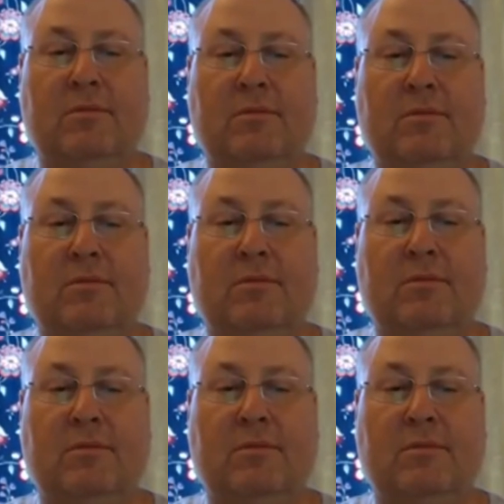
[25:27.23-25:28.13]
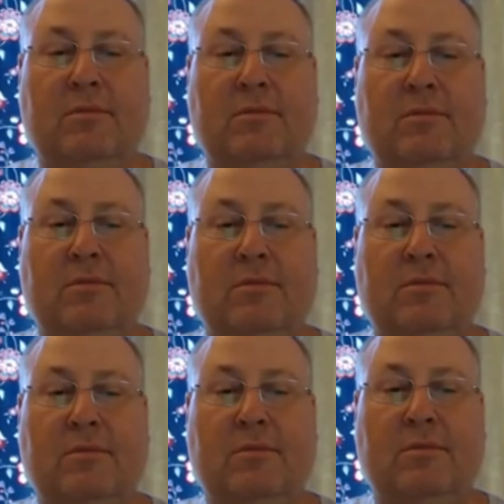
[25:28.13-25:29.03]
So let's attempt to
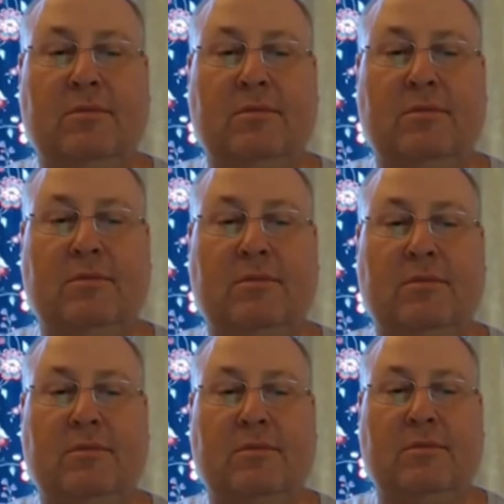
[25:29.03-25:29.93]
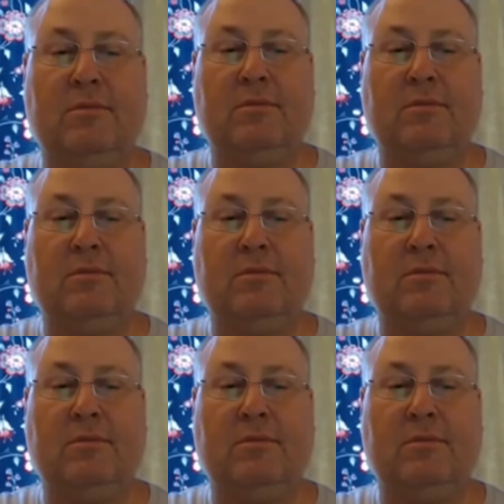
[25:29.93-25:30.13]
basically take